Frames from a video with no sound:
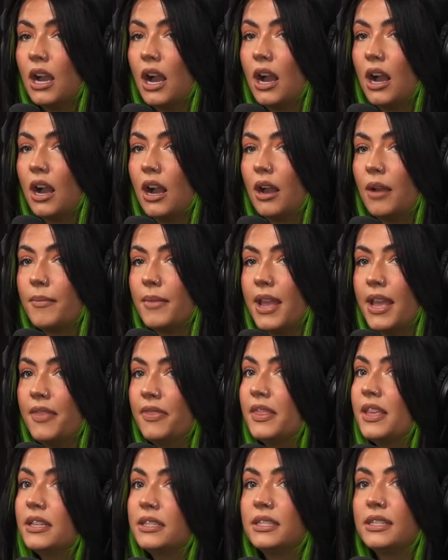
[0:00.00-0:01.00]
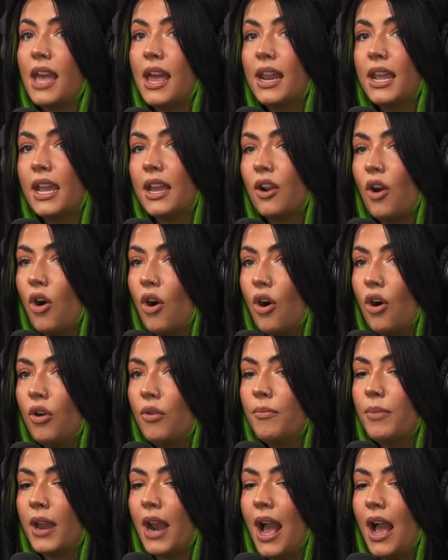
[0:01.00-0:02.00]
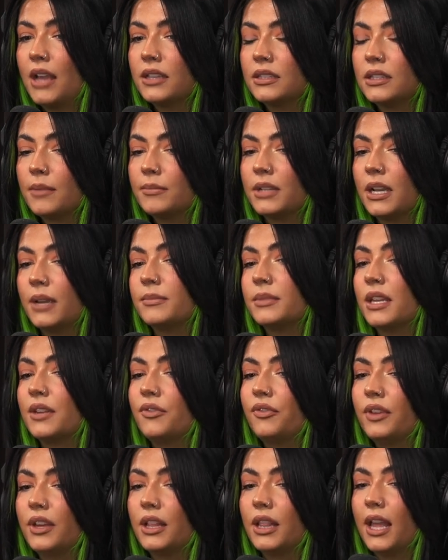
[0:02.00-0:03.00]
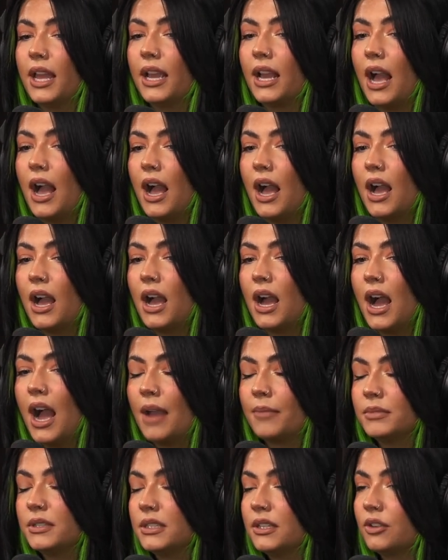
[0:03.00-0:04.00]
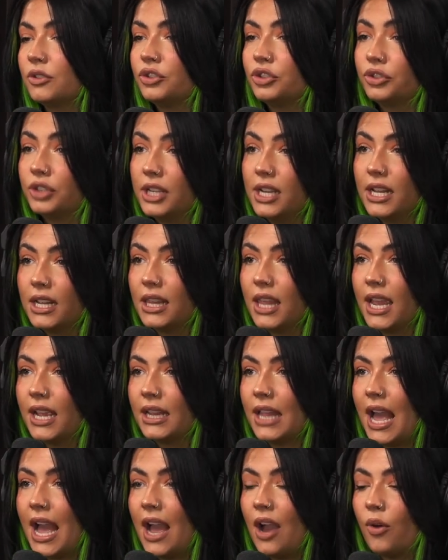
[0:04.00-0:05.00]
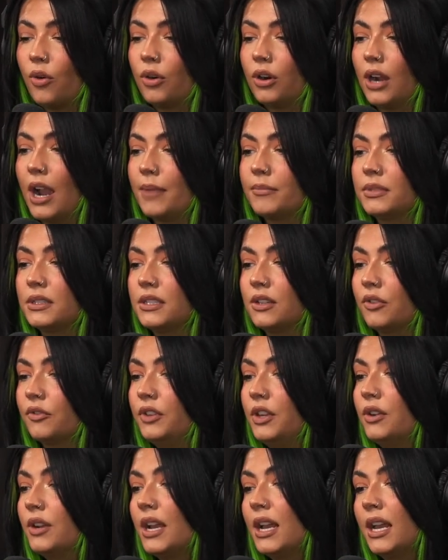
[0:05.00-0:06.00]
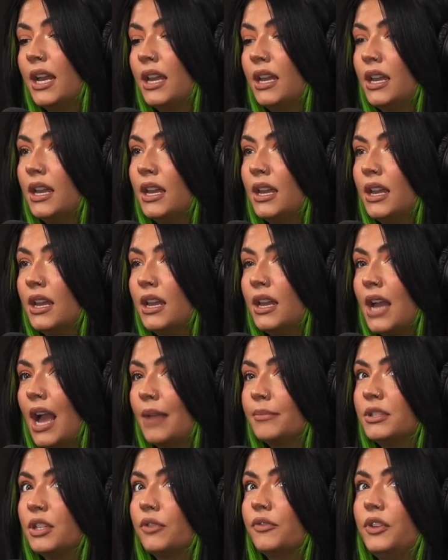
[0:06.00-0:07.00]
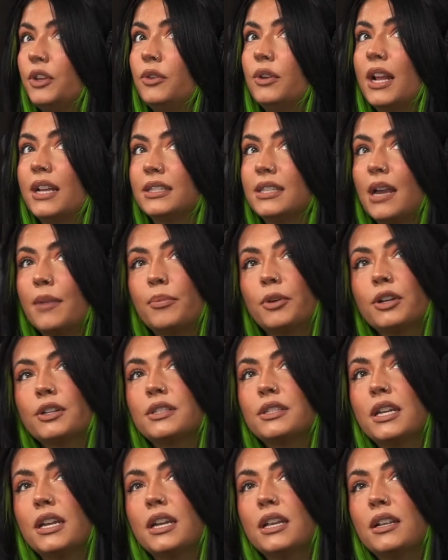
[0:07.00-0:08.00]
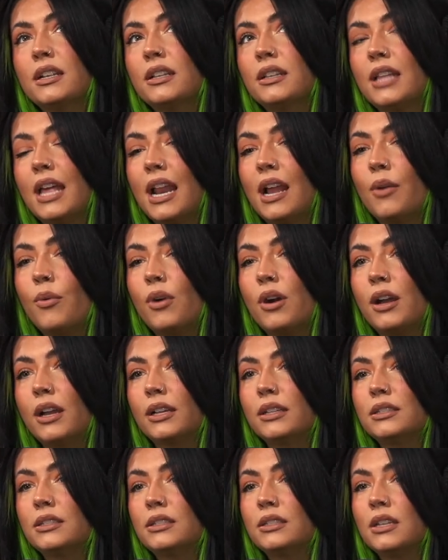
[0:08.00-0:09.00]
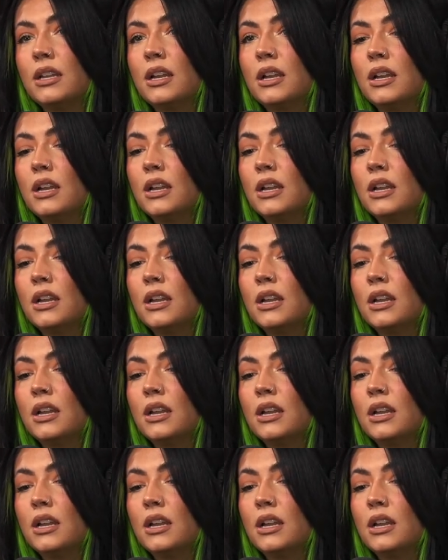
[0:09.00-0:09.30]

in this setting at all. But sometimes I feel like I'm still treated like that, or I'm still viewed as that person that I was.